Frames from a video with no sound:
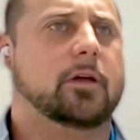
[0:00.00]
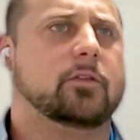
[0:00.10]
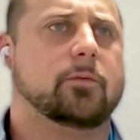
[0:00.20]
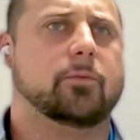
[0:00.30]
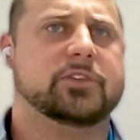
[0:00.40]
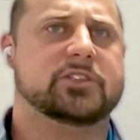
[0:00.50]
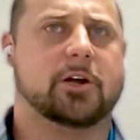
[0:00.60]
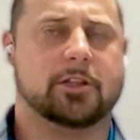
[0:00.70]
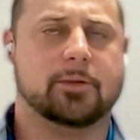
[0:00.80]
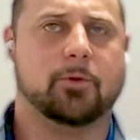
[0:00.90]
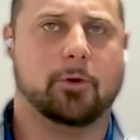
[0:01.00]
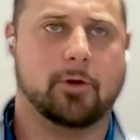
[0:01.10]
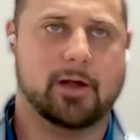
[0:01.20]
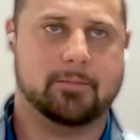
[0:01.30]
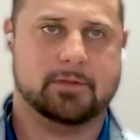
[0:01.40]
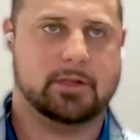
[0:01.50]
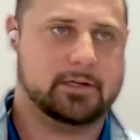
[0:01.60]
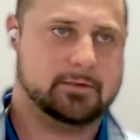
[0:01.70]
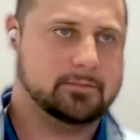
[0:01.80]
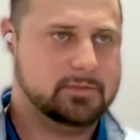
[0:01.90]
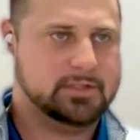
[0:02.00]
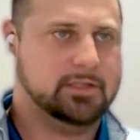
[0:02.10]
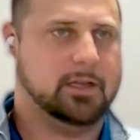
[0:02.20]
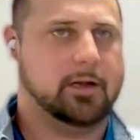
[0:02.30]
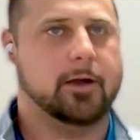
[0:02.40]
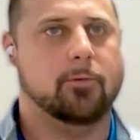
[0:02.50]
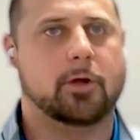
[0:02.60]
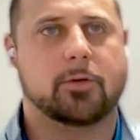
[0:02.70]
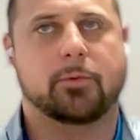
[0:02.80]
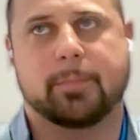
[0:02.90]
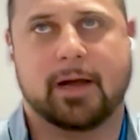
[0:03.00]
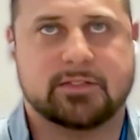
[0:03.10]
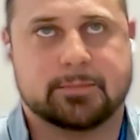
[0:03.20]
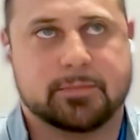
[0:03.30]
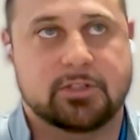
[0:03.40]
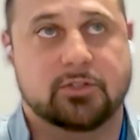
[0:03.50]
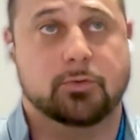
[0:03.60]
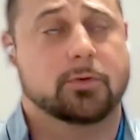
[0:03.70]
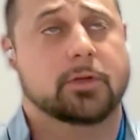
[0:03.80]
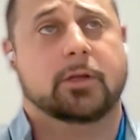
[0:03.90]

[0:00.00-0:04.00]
So when we started the program to like see like, all right, what can we possibly do?